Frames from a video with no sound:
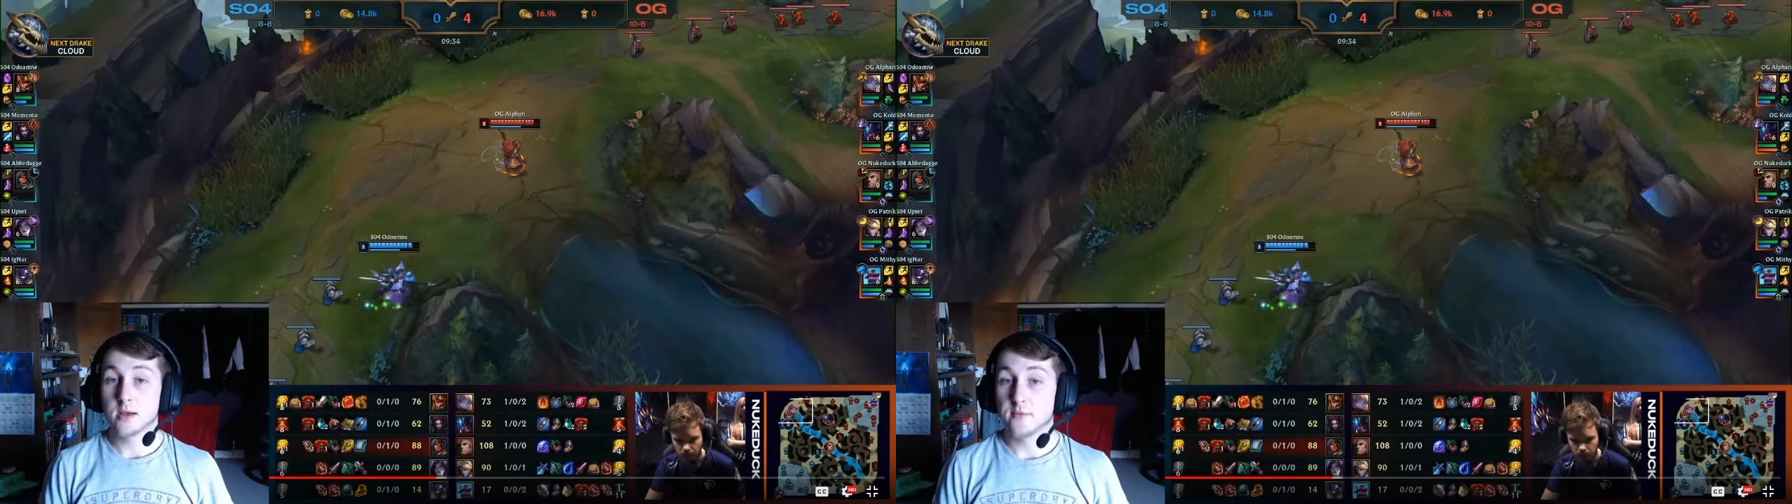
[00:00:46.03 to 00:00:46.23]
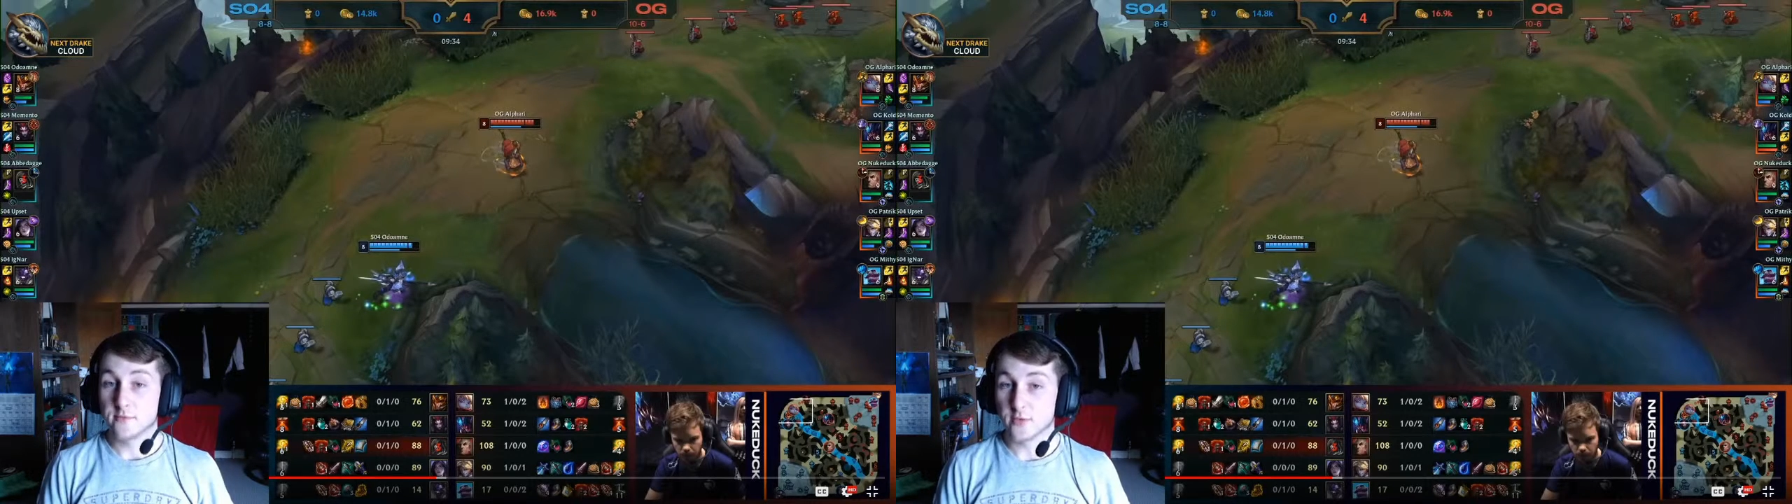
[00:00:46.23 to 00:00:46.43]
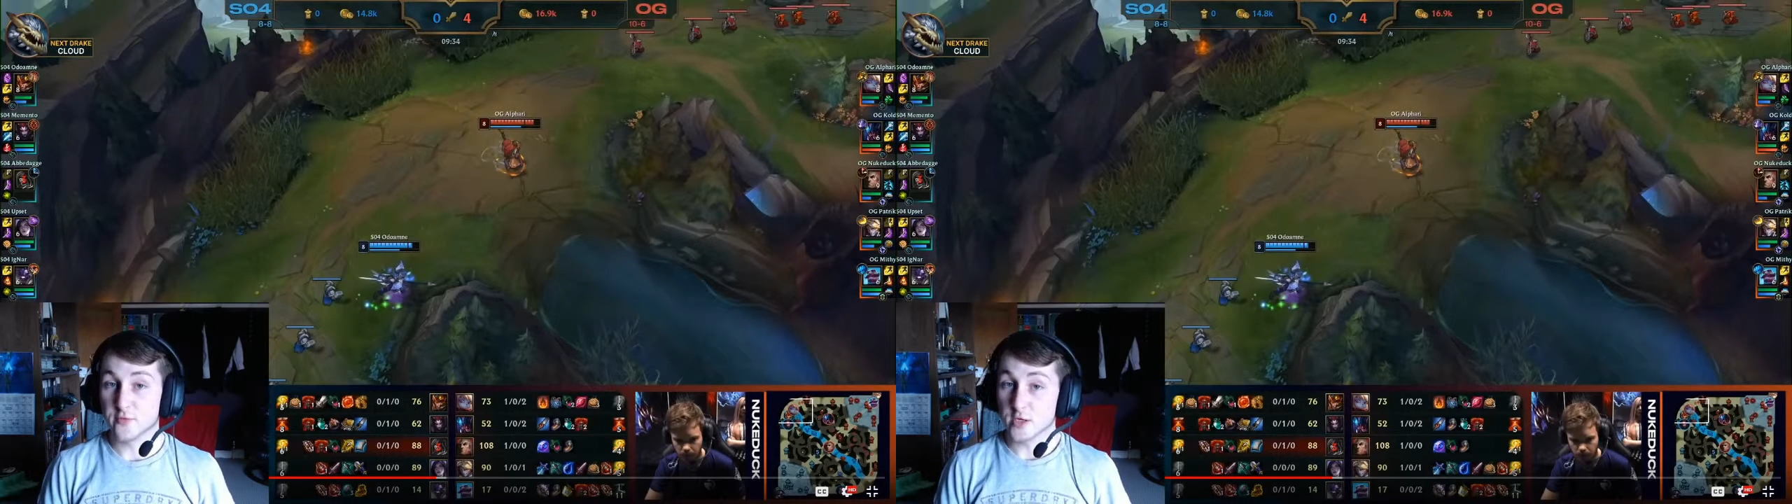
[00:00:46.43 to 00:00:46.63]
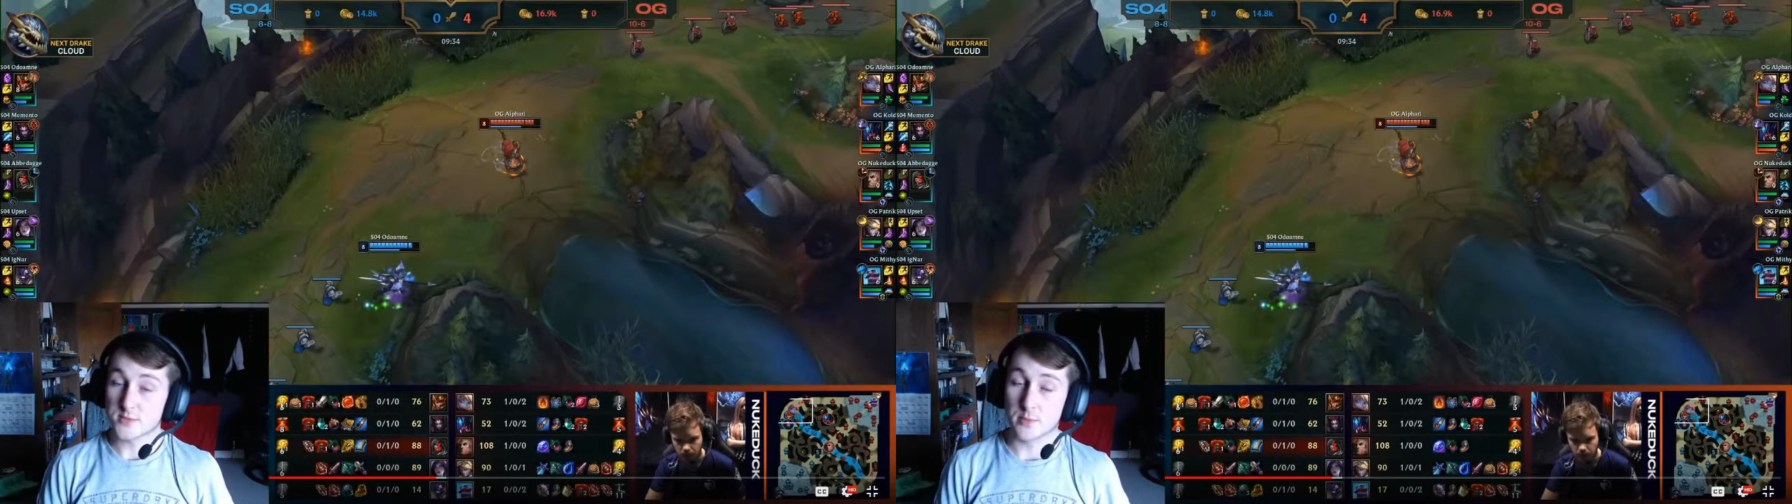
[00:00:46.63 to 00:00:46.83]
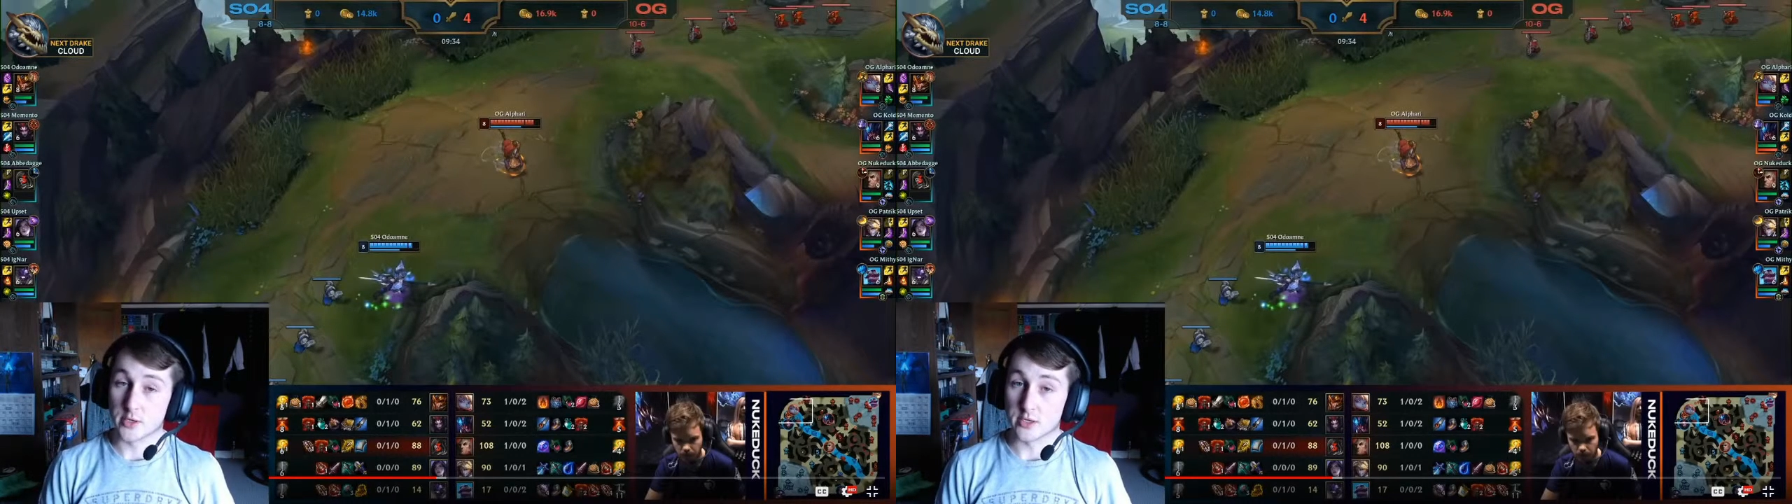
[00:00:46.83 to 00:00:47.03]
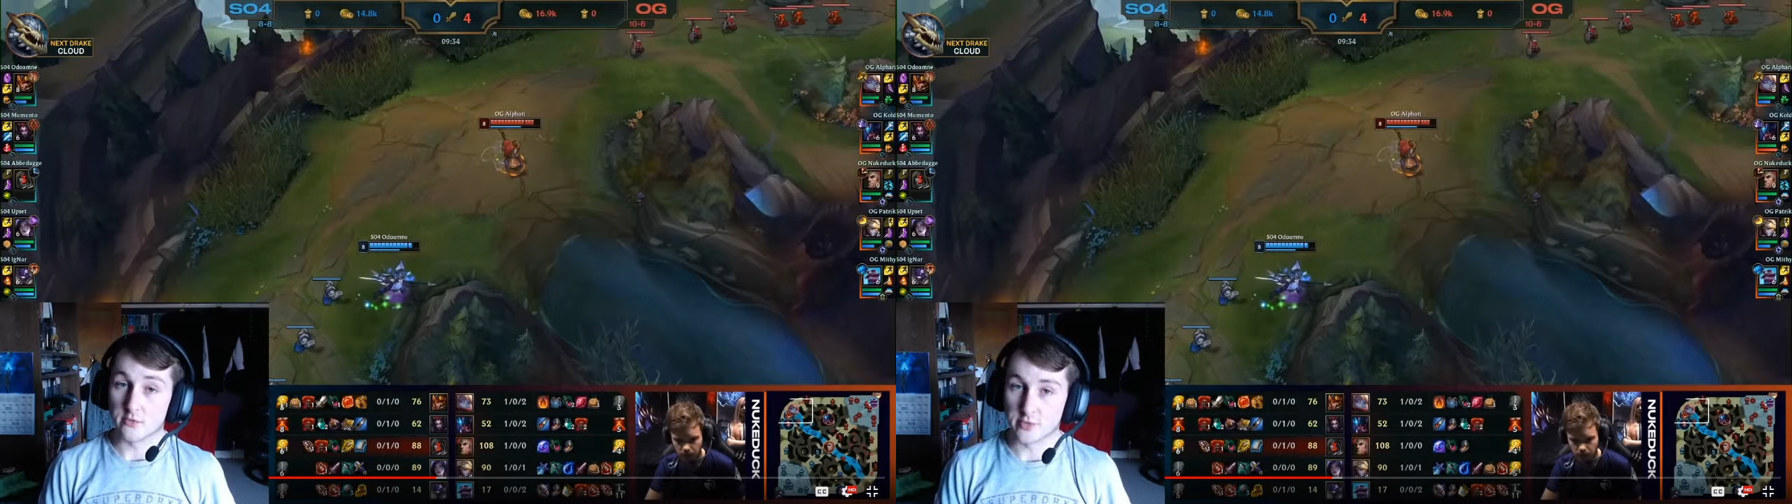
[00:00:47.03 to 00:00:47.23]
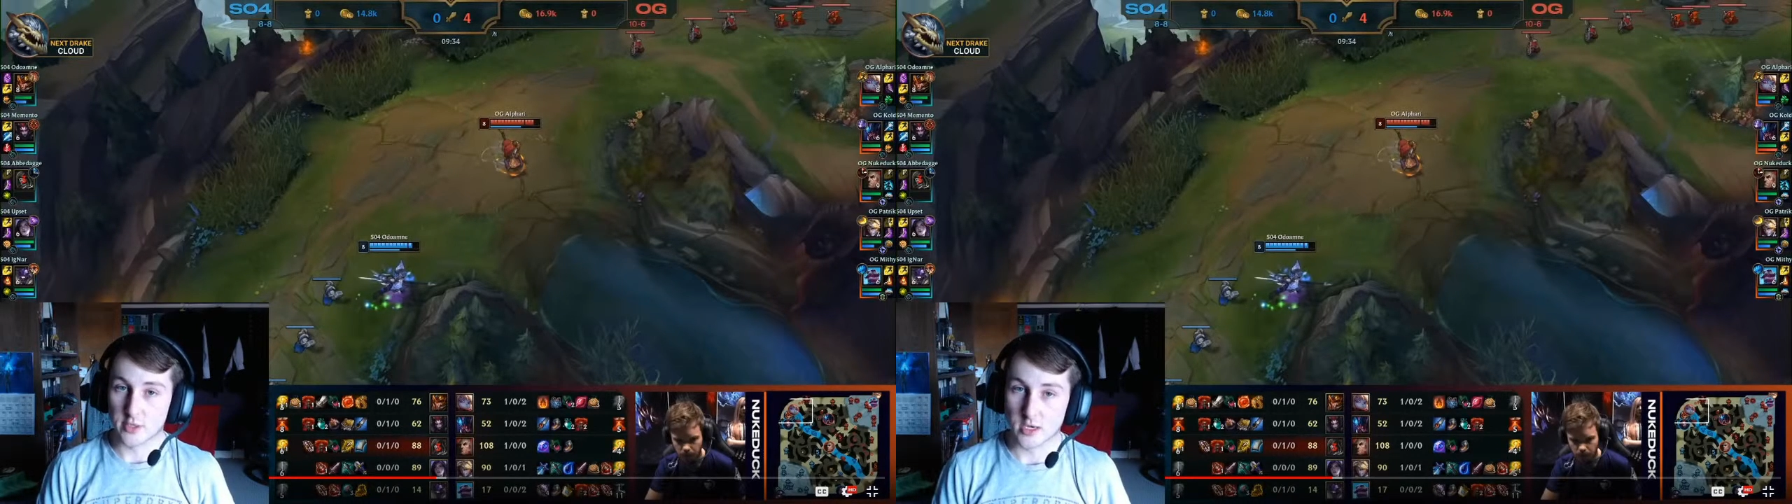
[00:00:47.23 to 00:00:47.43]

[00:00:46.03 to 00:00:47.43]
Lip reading: The first point that